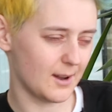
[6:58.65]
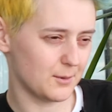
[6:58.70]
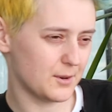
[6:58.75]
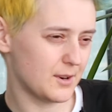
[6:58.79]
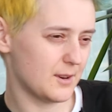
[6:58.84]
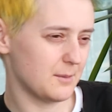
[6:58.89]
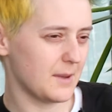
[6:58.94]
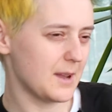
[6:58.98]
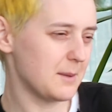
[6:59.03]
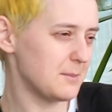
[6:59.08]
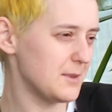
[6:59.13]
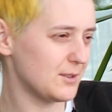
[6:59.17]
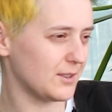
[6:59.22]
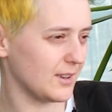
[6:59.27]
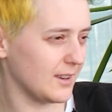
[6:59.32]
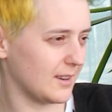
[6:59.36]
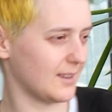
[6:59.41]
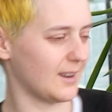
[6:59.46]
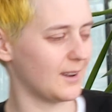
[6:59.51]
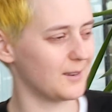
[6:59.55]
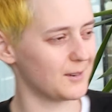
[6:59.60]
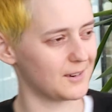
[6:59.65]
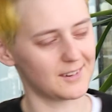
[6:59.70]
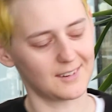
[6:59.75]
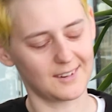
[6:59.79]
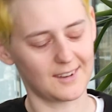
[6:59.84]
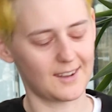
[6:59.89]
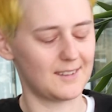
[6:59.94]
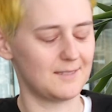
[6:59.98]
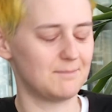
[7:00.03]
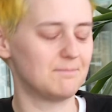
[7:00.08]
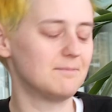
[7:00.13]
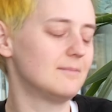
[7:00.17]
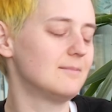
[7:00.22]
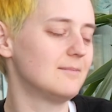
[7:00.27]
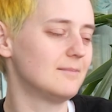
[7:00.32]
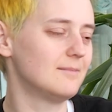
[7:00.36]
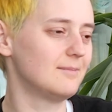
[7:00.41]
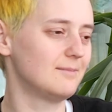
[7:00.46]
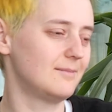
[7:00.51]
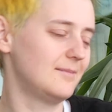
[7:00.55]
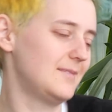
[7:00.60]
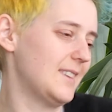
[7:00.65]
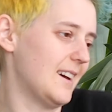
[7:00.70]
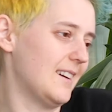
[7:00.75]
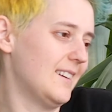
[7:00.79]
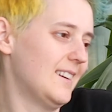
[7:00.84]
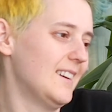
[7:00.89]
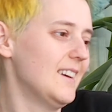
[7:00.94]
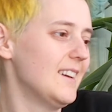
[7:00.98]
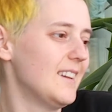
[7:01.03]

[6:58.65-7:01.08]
I want to make music. Yeah,